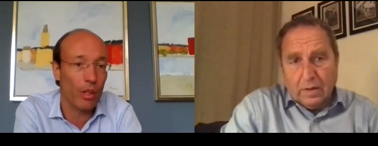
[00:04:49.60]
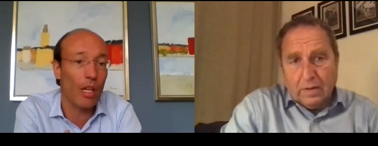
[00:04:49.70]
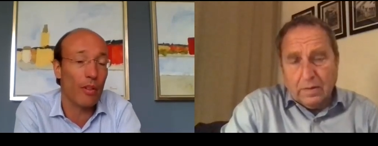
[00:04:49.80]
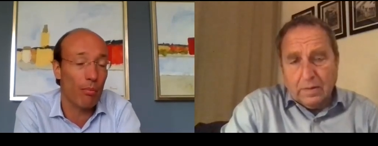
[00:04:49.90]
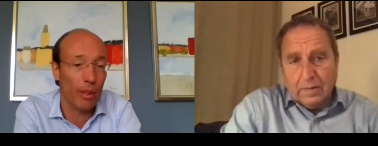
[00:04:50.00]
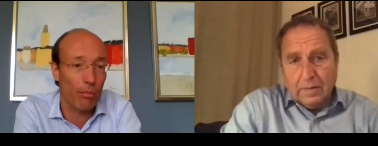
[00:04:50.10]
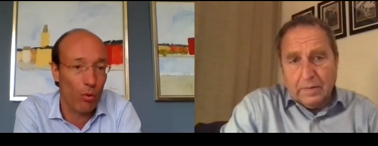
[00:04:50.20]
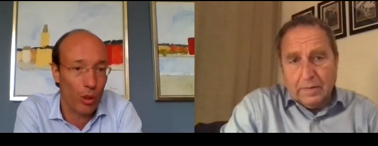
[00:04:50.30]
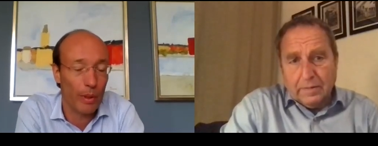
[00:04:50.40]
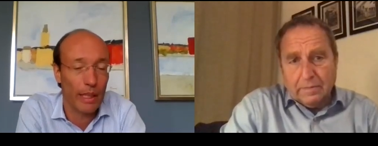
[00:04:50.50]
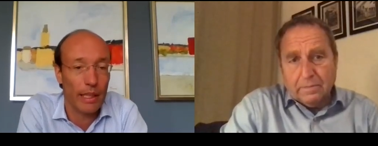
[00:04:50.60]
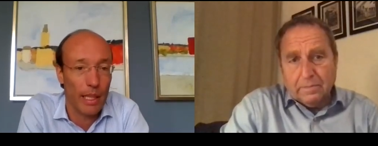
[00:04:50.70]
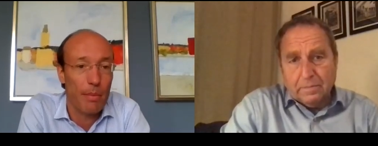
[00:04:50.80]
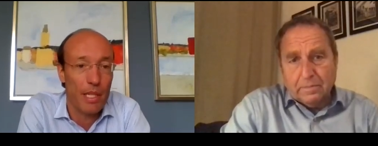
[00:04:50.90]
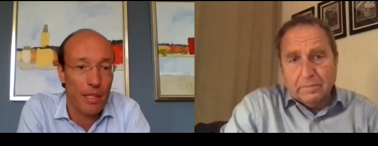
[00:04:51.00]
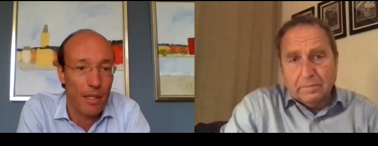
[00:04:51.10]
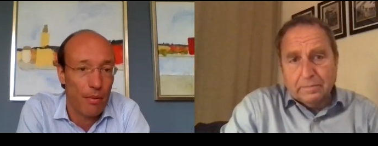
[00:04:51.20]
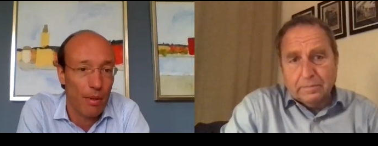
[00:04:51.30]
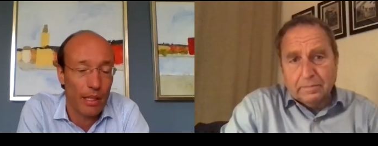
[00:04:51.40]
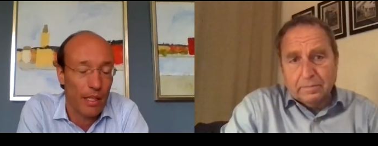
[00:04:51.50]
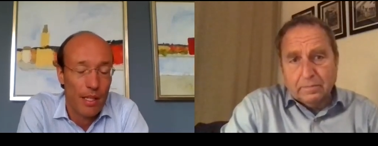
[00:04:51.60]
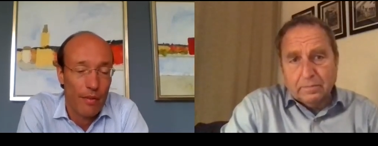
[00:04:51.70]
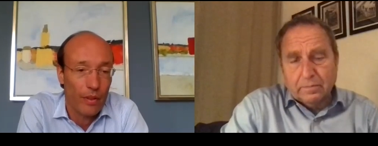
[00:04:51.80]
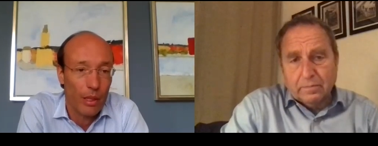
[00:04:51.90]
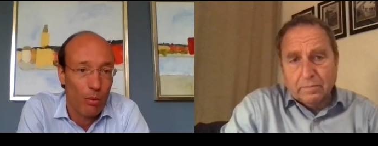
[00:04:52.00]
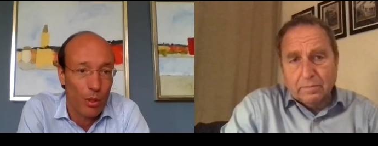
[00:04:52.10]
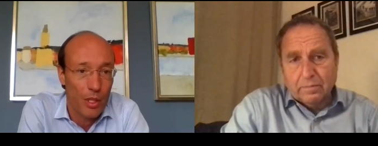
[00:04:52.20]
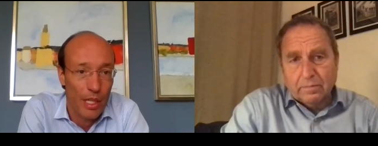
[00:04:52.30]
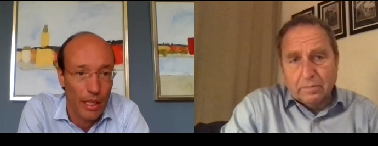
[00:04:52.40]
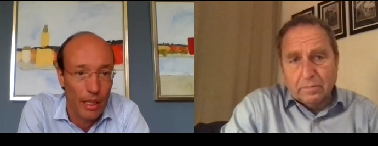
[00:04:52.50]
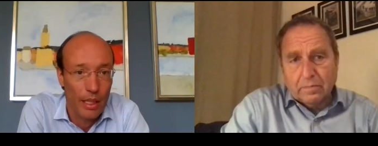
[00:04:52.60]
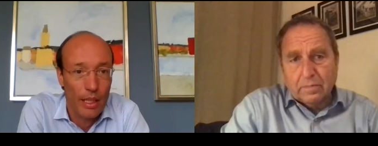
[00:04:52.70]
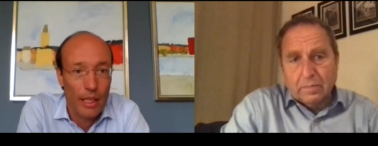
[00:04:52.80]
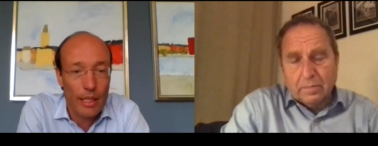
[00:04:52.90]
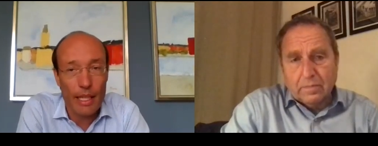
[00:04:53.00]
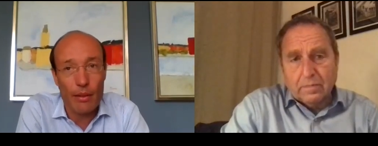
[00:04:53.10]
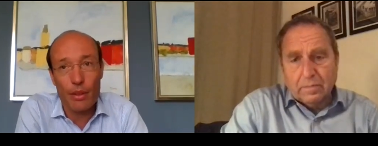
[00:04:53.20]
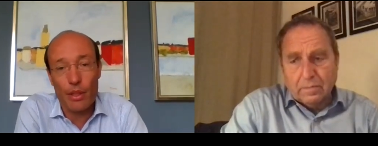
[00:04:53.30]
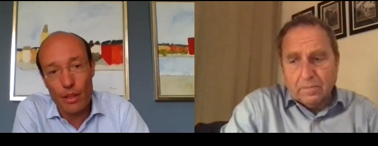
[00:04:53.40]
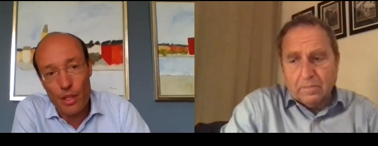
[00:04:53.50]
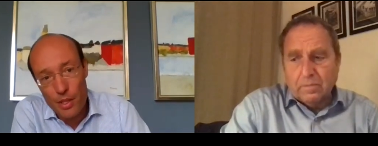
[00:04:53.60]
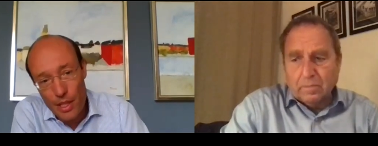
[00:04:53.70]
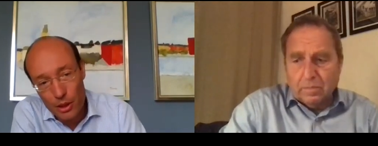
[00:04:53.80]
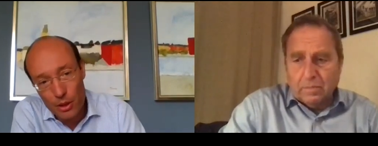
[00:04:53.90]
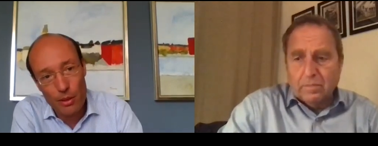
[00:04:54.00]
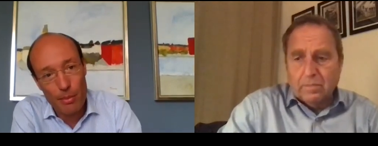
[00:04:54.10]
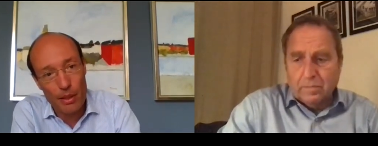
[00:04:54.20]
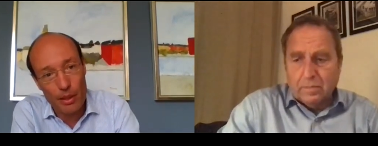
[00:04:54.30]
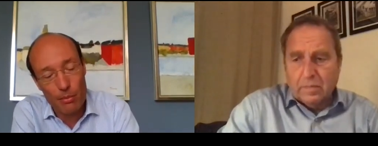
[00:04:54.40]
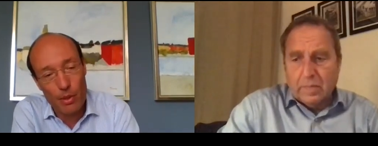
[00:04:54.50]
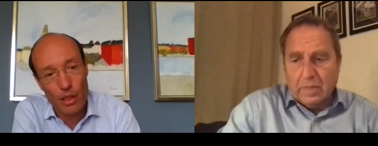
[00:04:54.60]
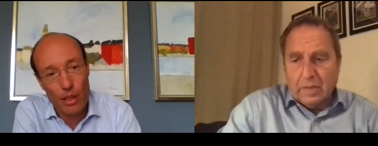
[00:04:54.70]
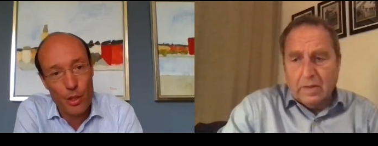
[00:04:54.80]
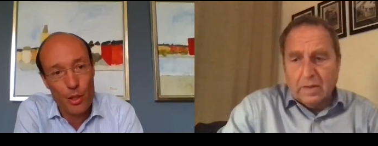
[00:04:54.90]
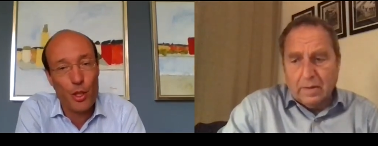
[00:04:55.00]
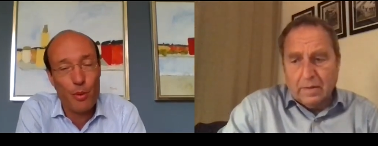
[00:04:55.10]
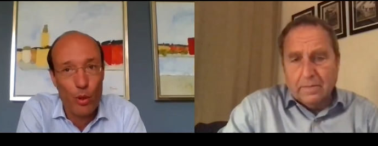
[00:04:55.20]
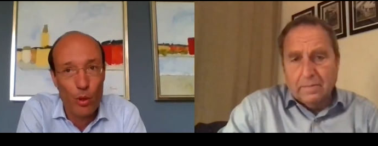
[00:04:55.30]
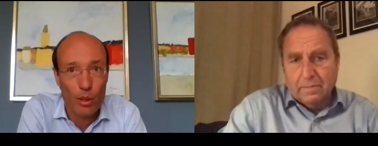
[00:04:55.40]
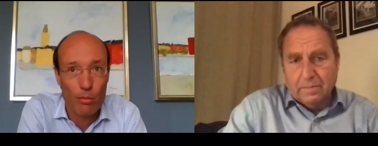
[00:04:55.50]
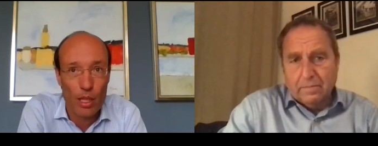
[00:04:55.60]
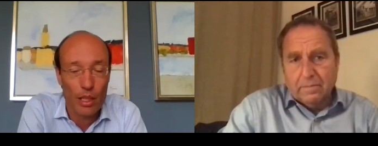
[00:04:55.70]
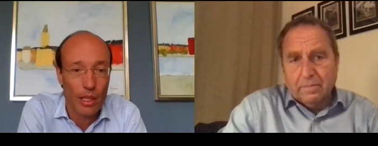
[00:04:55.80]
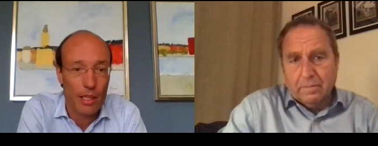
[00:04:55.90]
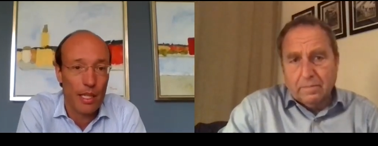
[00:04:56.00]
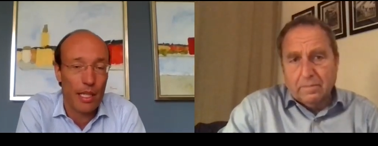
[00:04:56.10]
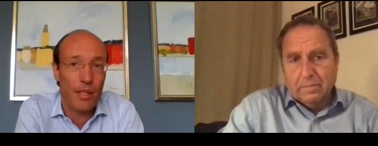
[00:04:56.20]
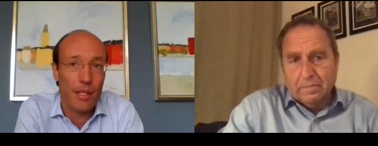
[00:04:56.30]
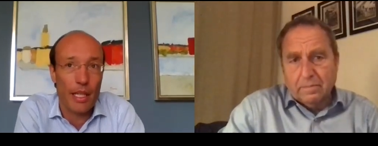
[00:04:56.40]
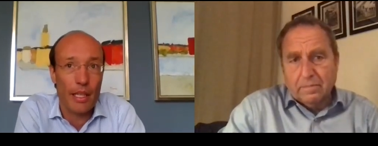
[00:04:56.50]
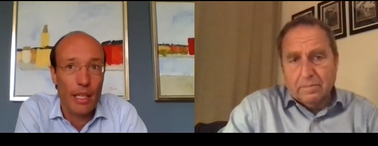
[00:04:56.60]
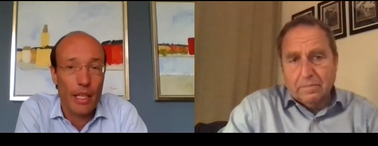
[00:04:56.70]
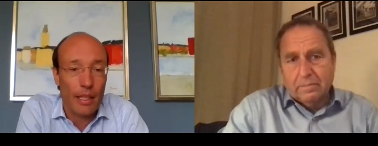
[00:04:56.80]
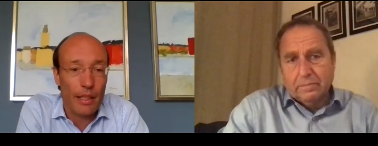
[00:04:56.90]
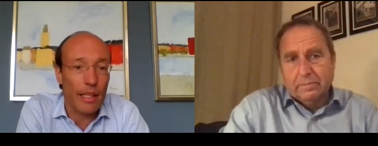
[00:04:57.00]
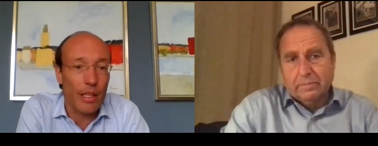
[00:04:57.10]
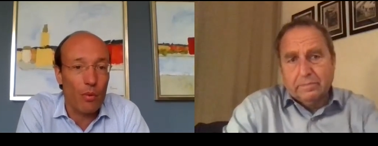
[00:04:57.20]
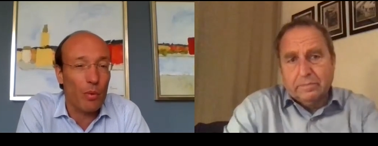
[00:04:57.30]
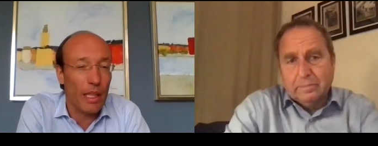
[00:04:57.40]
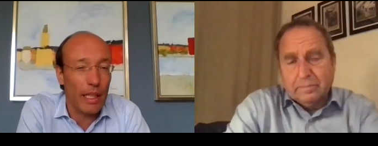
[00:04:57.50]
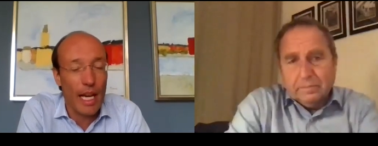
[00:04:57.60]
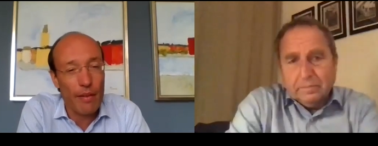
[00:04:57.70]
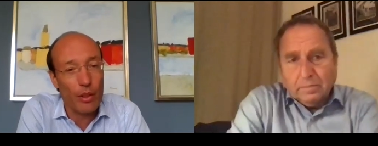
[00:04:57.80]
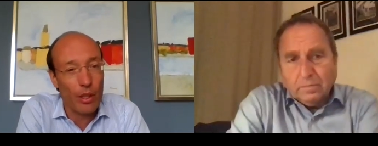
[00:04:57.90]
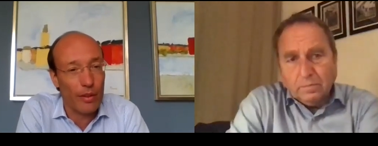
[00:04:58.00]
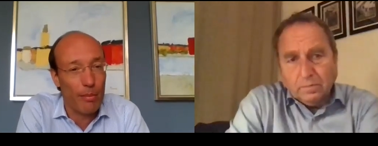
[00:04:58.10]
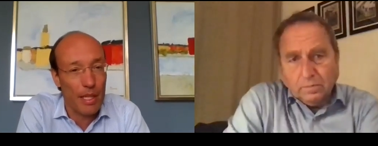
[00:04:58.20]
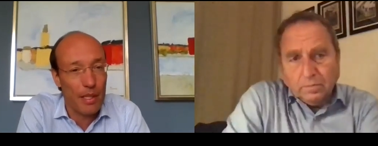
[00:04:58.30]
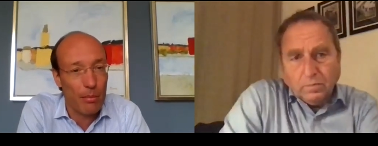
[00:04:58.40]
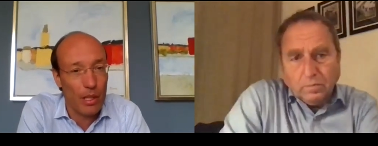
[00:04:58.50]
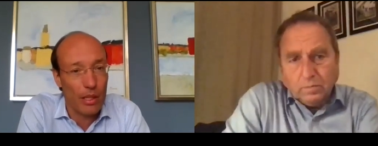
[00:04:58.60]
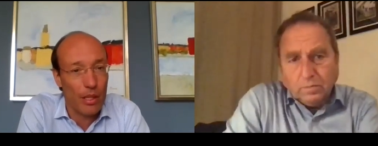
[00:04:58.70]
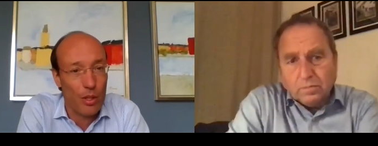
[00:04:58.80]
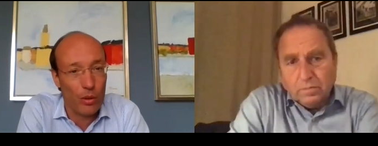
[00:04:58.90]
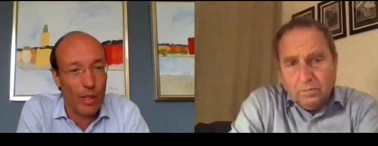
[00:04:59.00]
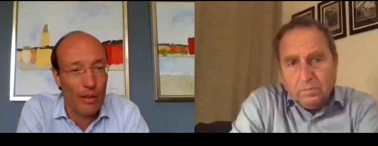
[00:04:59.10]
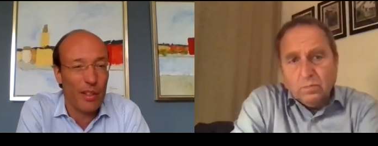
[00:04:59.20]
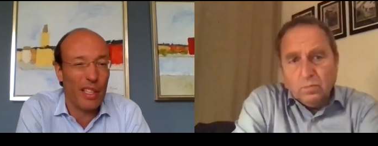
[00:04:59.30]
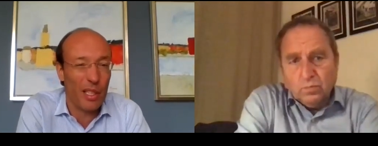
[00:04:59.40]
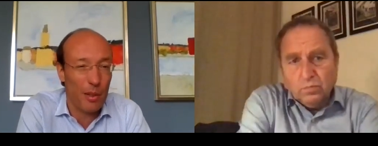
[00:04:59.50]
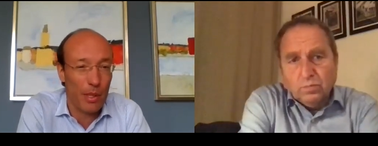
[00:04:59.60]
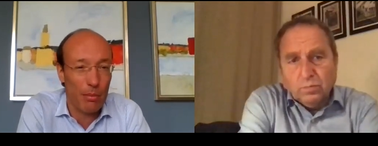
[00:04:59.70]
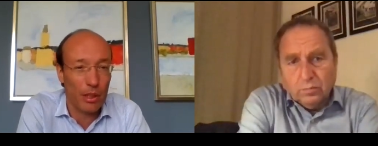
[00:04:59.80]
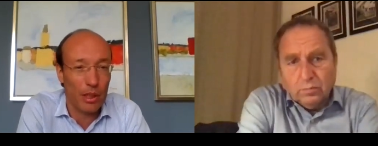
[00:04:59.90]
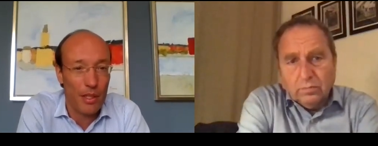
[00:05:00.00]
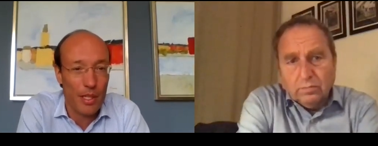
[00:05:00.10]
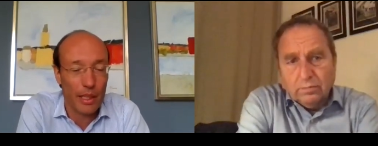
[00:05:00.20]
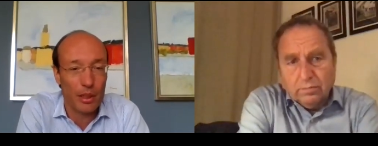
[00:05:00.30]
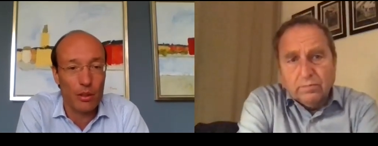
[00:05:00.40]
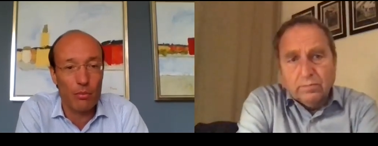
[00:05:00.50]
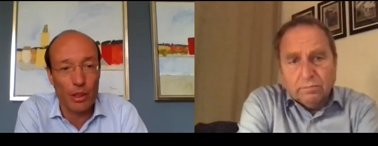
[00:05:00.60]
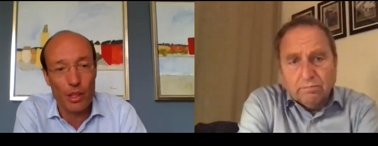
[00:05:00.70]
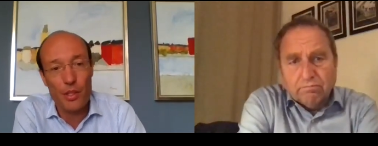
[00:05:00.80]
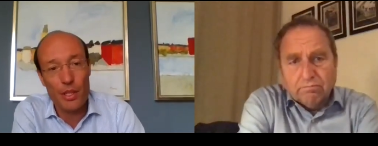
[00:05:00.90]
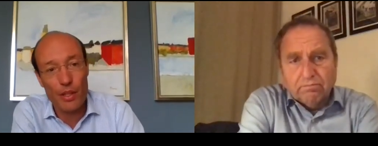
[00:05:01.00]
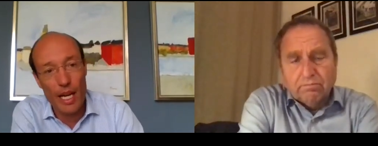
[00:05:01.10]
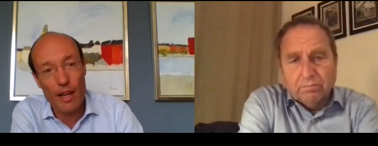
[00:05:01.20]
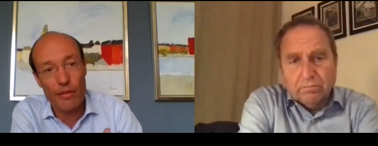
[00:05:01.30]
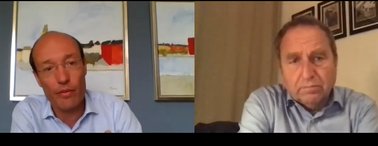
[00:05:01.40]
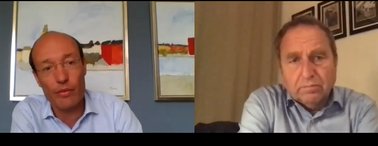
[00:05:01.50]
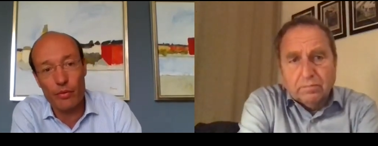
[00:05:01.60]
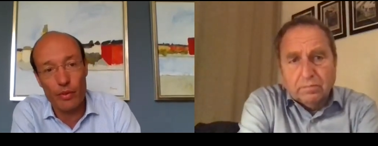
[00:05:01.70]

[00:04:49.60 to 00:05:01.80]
Speaker 1: recover m- more quickly than business. Right, that's definitely what we're seeing. Now, the, the Central American markets, the smaller markets, let's say, they don't really have a lot of domestic markets, so everything is pretty much international. But you still have